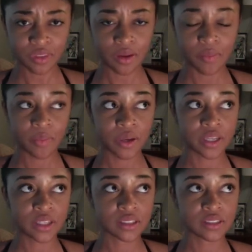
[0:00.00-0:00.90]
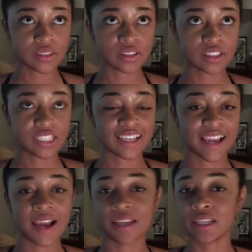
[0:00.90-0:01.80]
but
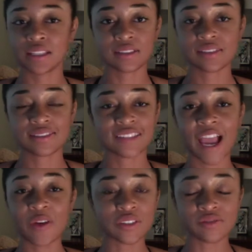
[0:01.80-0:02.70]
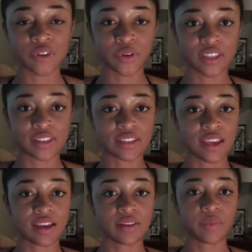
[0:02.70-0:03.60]
I wasn't focused
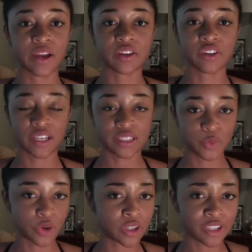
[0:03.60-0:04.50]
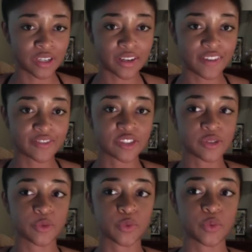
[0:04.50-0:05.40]
and my grades weren't good enough
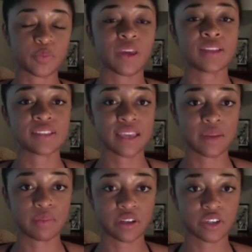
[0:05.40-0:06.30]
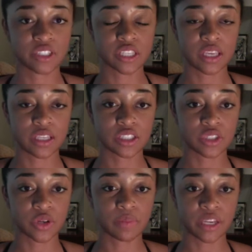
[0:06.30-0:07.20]
to maintain my nursing
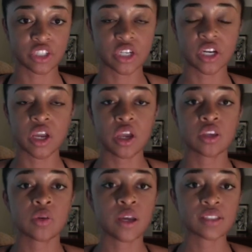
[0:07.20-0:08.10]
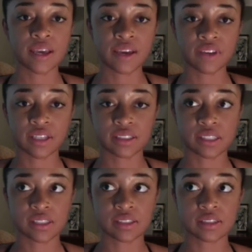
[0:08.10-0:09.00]
degree major. You had to have at
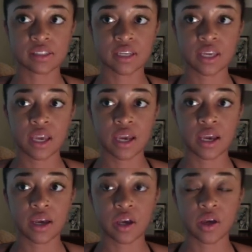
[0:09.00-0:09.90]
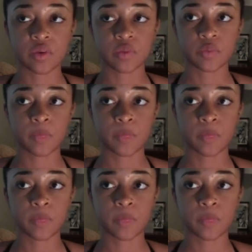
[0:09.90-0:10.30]
least um,